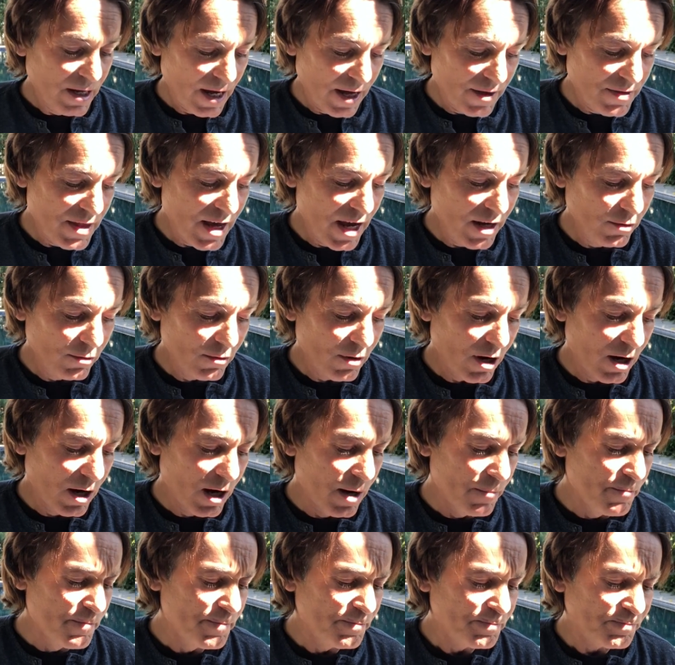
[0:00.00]
And then
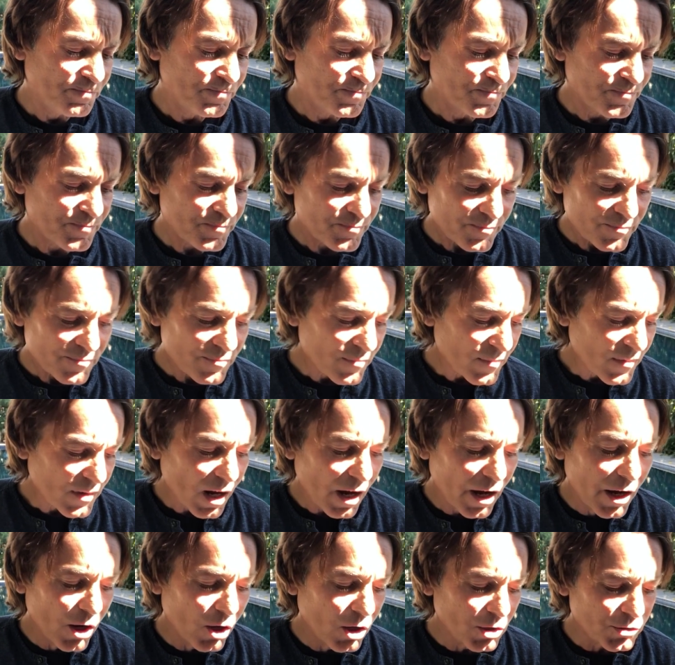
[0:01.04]

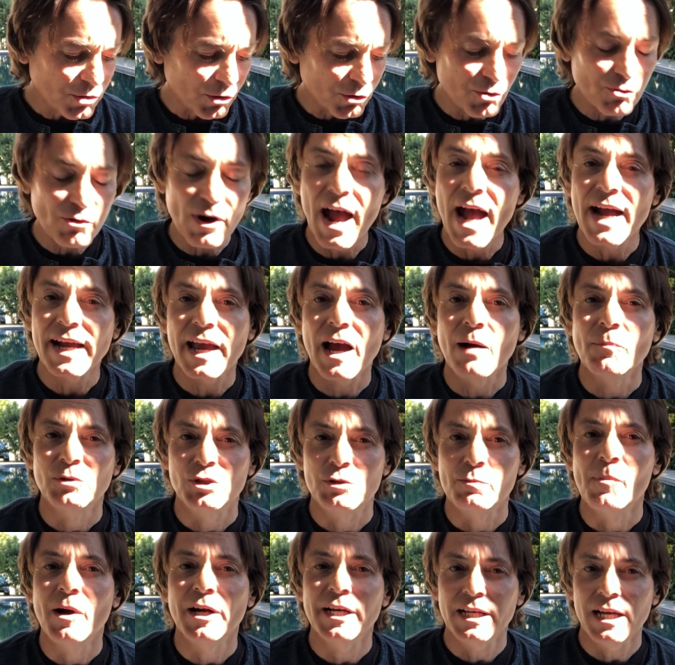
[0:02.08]
I also track how
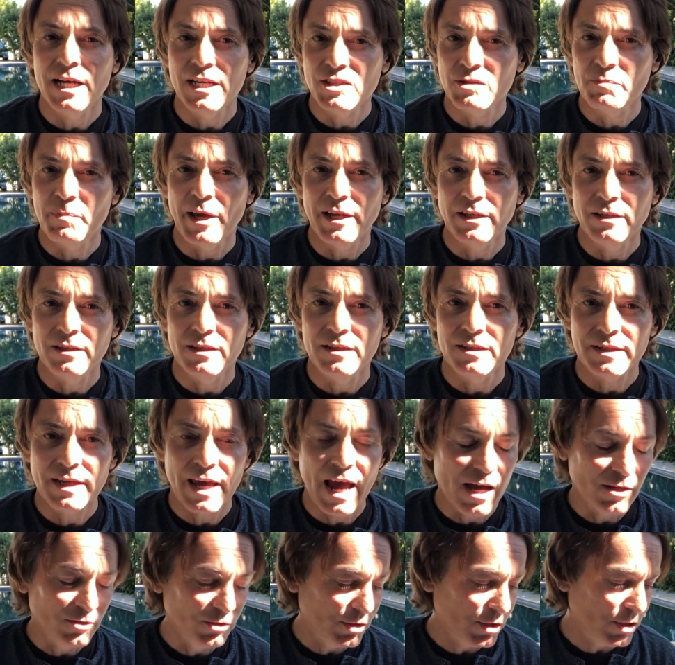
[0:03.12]
much money I spend in this
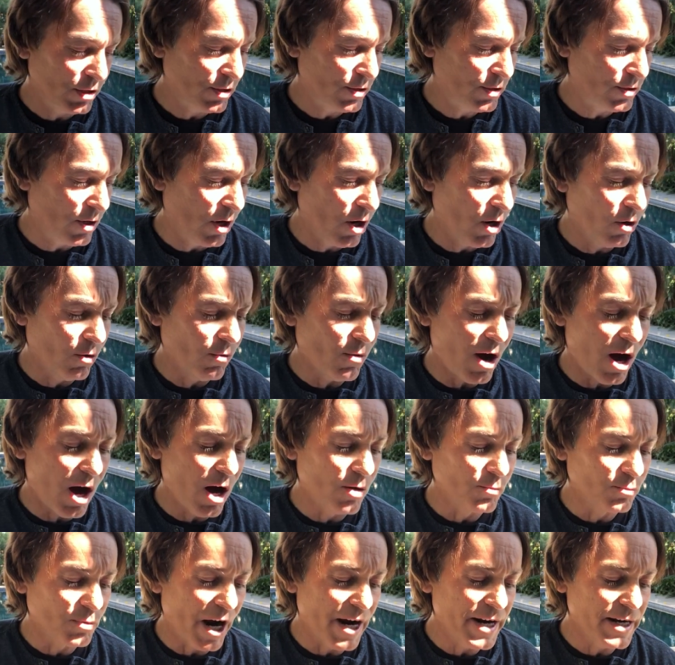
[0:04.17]
calendar, so
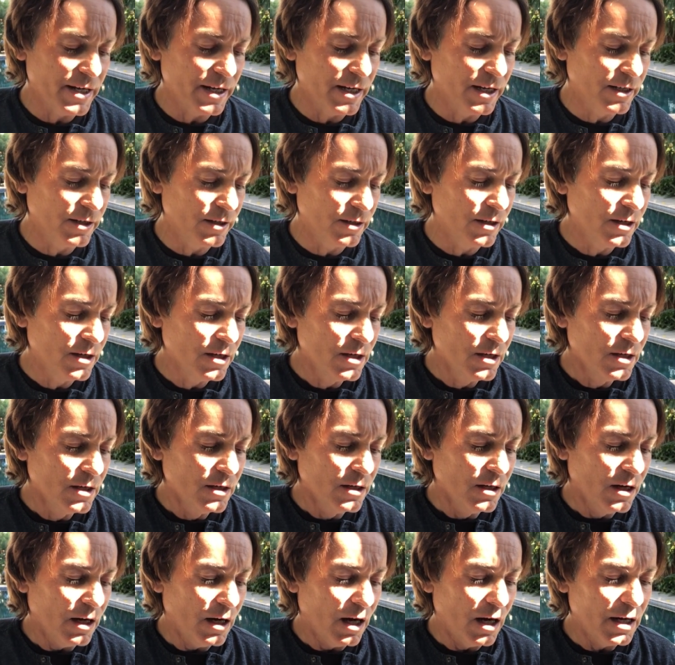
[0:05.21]
I'll write in
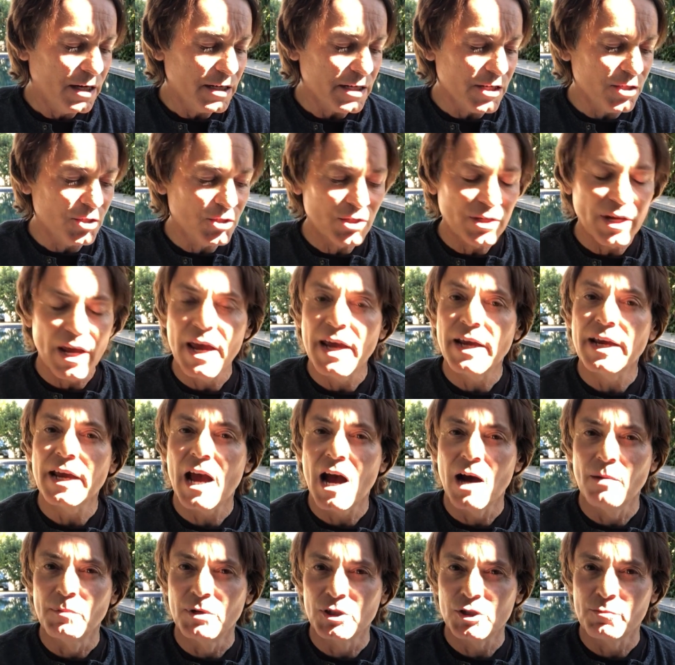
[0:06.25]
each day
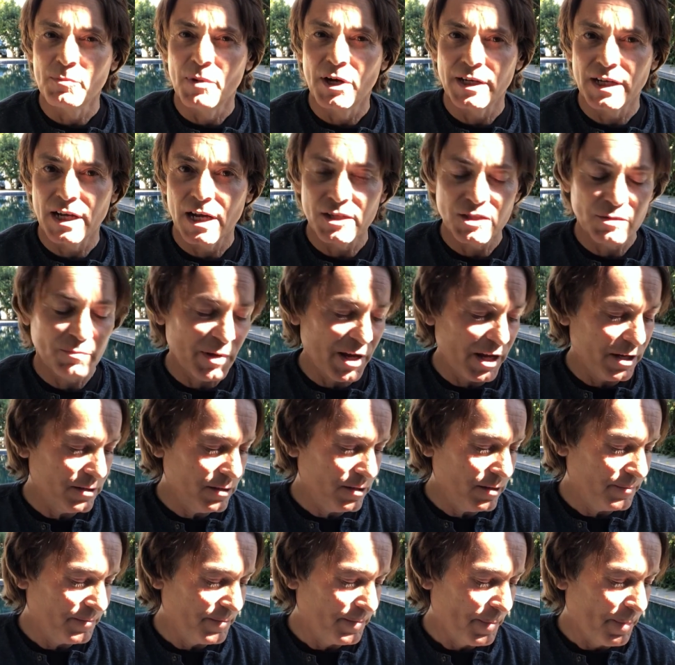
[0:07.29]
how much money I
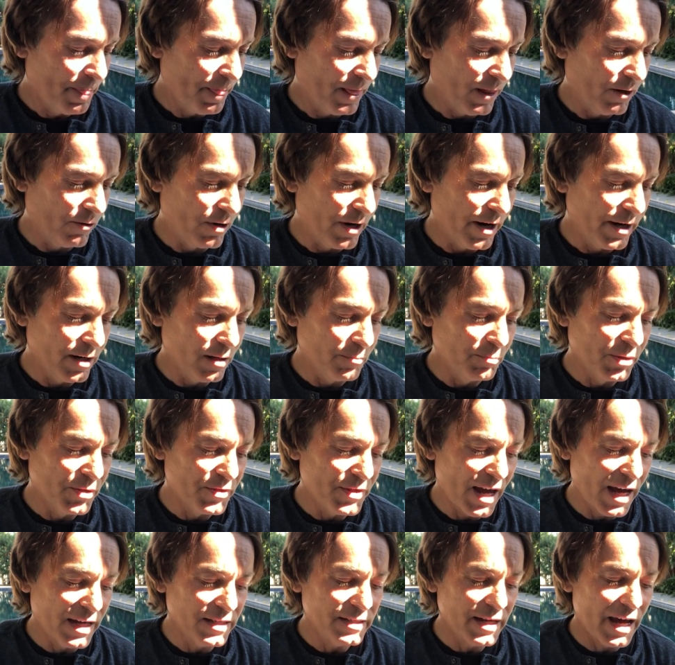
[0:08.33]
spend, all right, I'll put
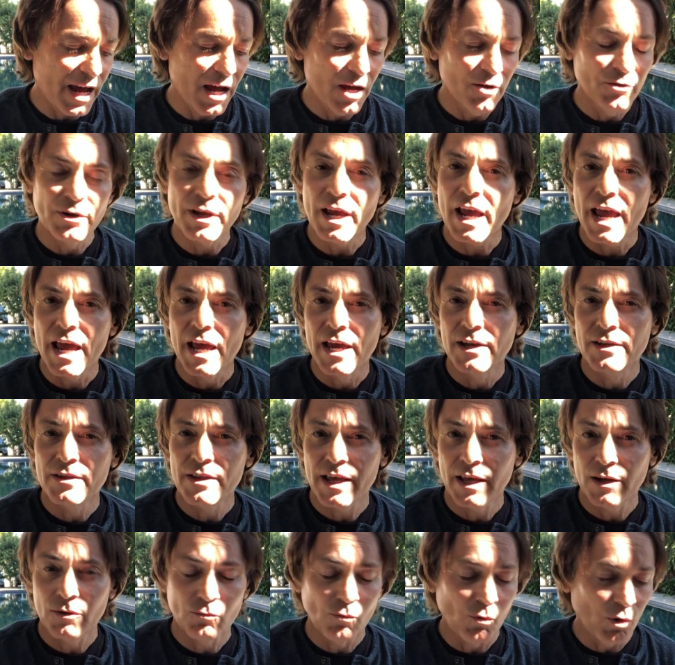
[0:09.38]
that down, and
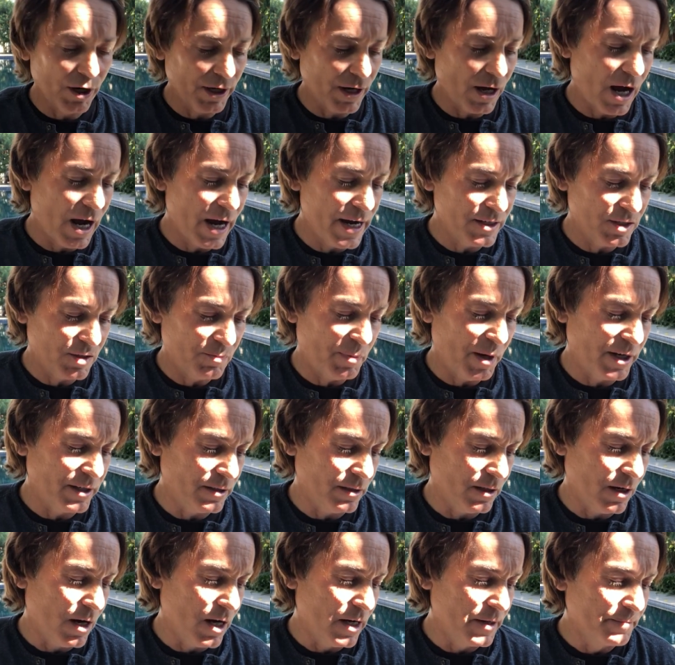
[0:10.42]
then what I spent
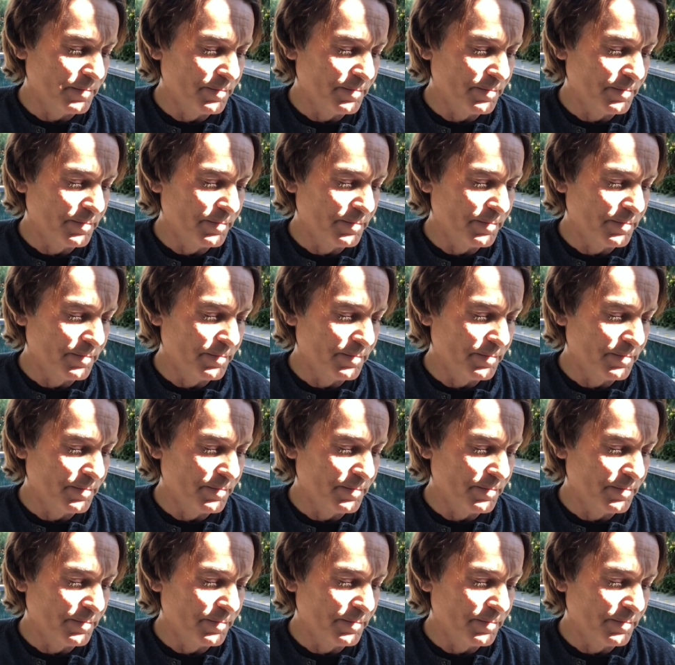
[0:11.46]
it on.